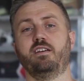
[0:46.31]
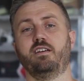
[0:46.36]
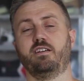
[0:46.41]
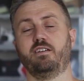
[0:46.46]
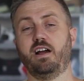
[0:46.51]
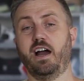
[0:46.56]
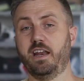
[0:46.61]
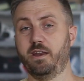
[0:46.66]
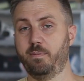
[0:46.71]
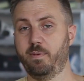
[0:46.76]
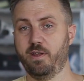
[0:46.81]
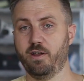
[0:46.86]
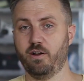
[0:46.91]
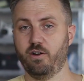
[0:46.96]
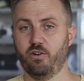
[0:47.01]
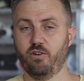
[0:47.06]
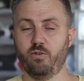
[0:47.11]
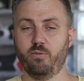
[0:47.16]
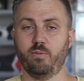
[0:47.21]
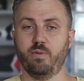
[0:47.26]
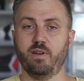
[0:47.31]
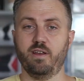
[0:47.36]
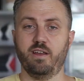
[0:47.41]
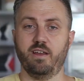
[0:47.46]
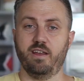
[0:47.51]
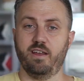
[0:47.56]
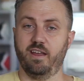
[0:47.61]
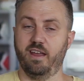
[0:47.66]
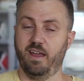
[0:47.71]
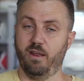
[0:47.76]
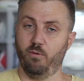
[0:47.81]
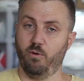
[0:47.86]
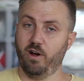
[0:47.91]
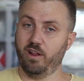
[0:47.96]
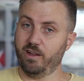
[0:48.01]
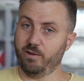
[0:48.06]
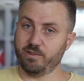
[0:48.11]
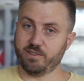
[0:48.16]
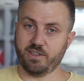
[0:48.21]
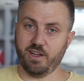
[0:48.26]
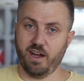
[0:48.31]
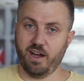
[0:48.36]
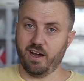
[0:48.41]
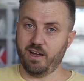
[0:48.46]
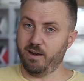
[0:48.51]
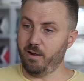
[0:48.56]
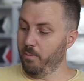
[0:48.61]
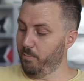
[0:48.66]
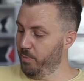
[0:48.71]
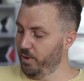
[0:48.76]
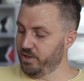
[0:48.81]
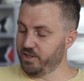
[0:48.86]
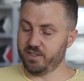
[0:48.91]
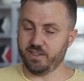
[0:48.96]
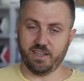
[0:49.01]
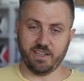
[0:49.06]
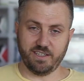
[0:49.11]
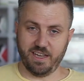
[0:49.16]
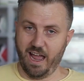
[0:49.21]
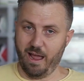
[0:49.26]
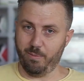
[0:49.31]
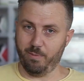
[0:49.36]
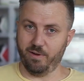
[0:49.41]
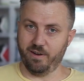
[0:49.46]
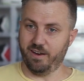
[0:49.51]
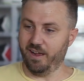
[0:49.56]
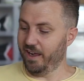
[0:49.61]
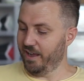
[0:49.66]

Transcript: glad to be home, and while I was gone, a bunch of things happened.